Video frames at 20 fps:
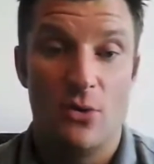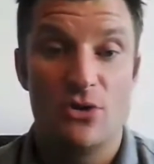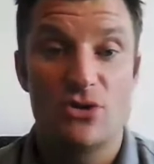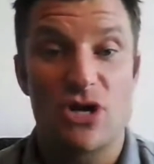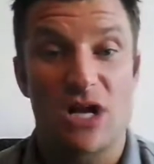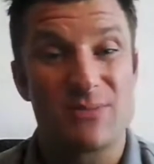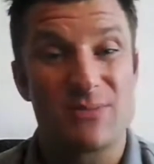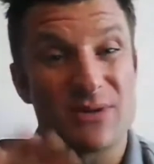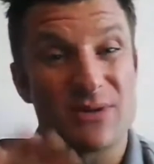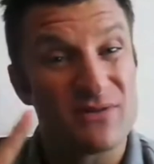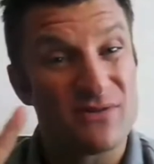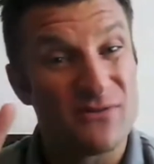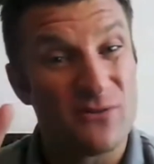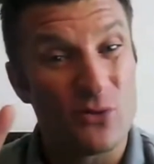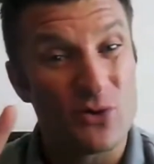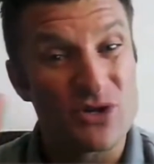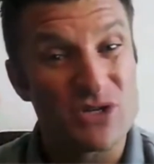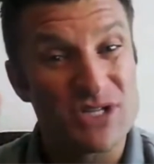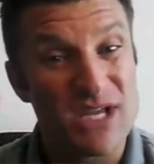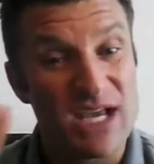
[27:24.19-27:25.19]
We talked about the
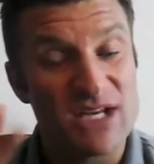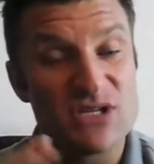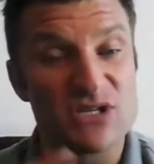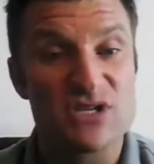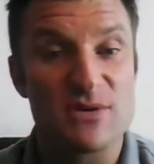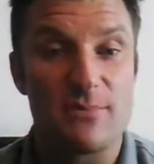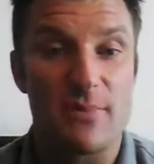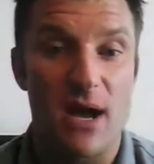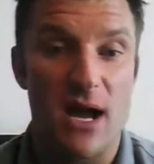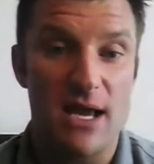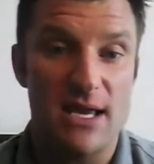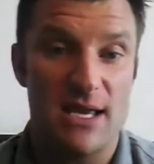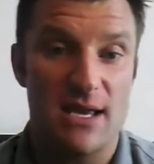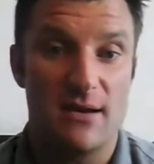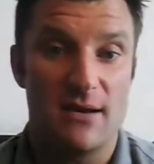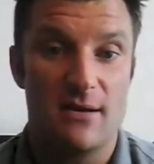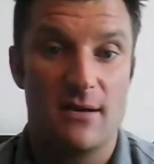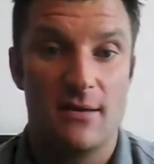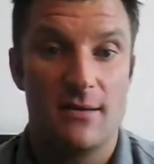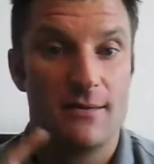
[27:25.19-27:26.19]
4 stages of
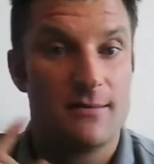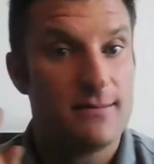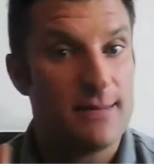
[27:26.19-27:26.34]
buy-in.